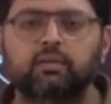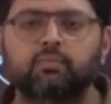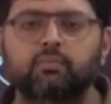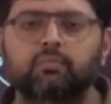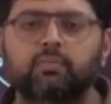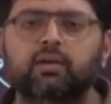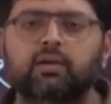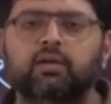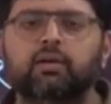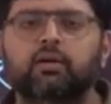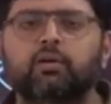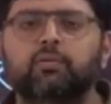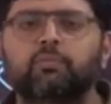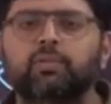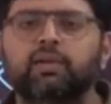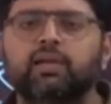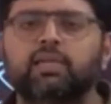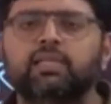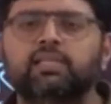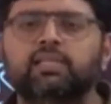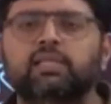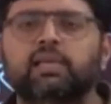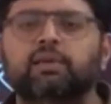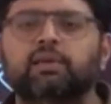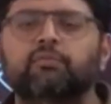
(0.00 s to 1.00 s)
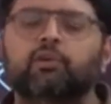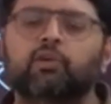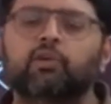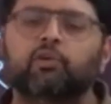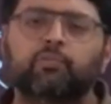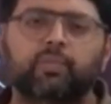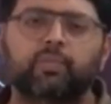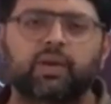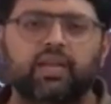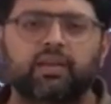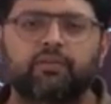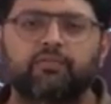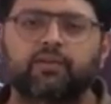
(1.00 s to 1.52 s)
but government is giving you
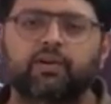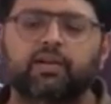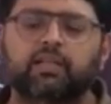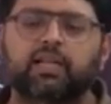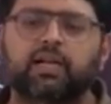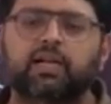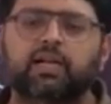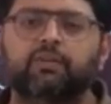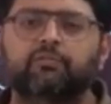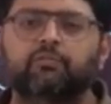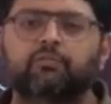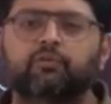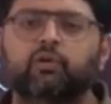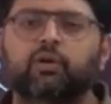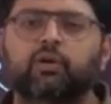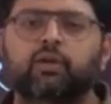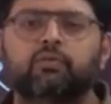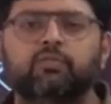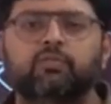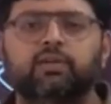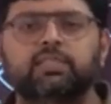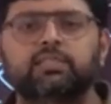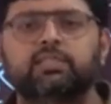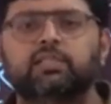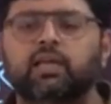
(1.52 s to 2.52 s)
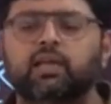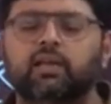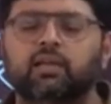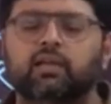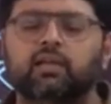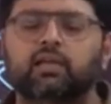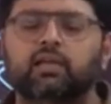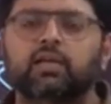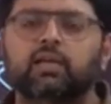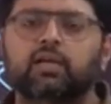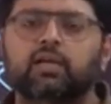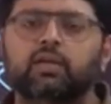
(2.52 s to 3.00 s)
benefit that if you invest there,